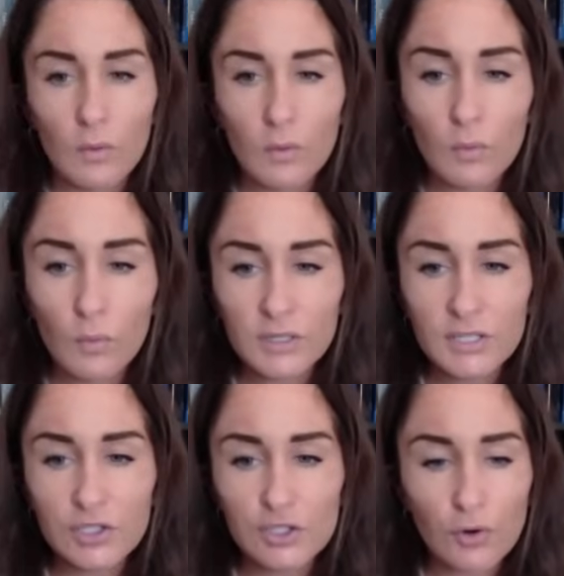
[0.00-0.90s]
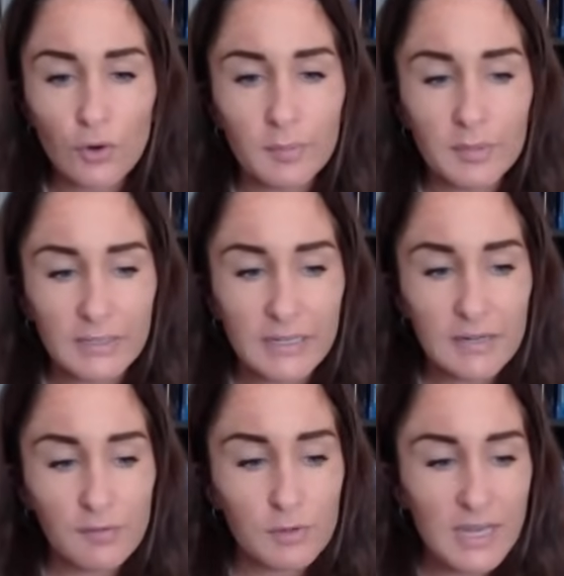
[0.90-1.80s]
What did Shawn
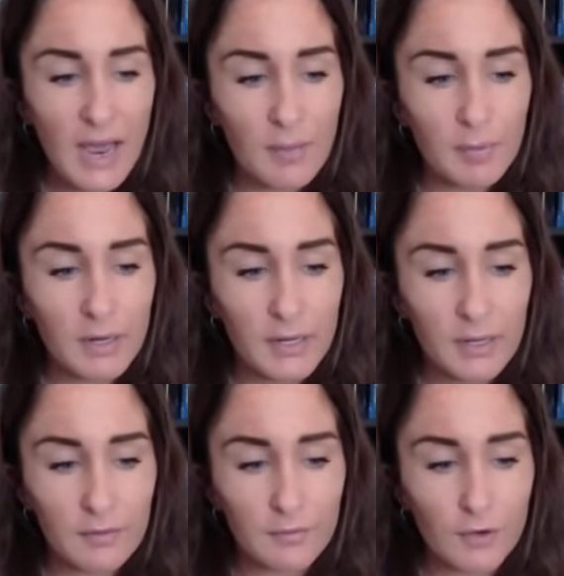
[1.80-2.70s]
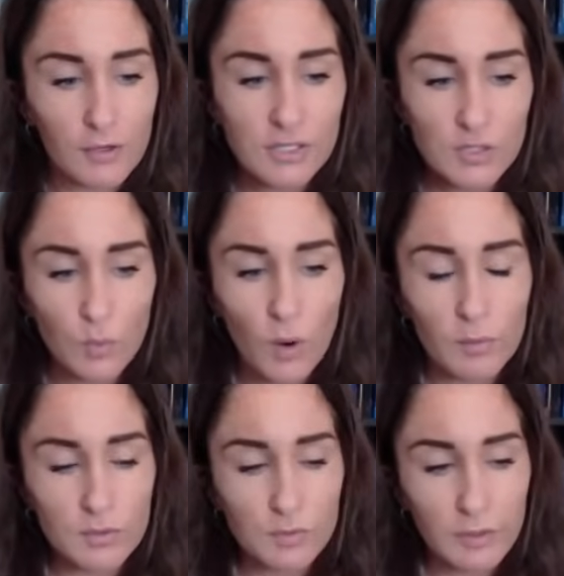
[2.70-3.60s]
believe was happening versus what
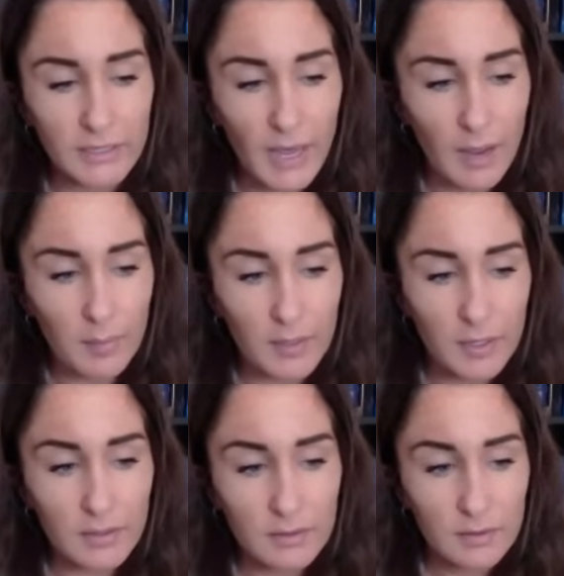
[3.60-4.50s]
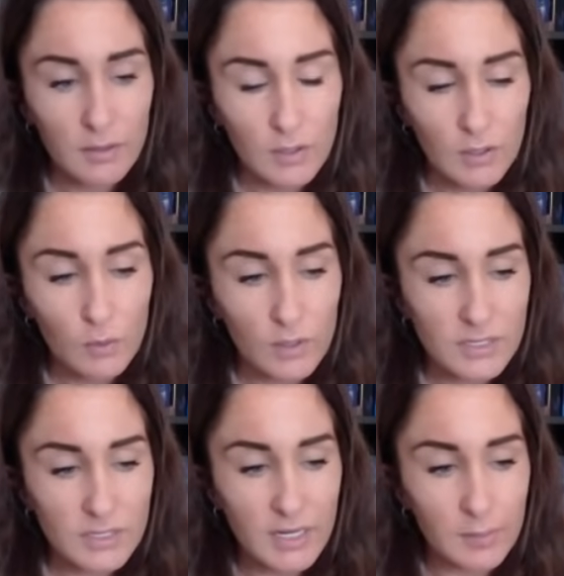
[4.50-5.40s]
was really happening? What
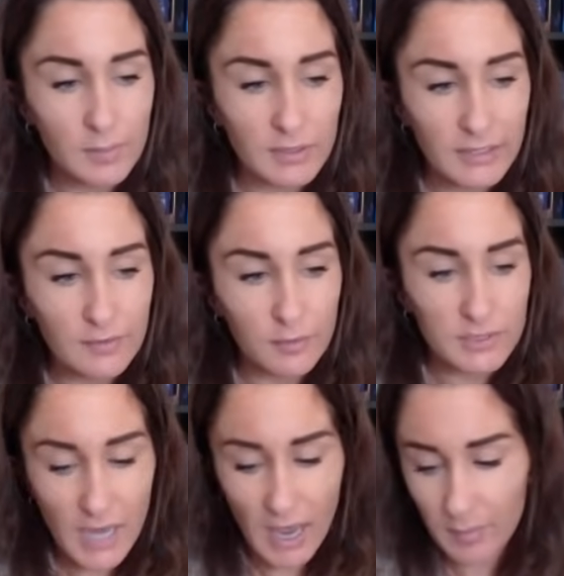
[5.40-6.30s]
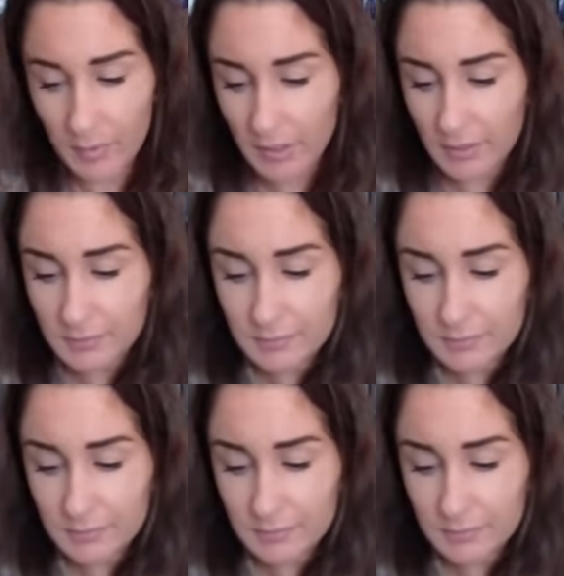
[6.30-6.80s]
did he believe was happening?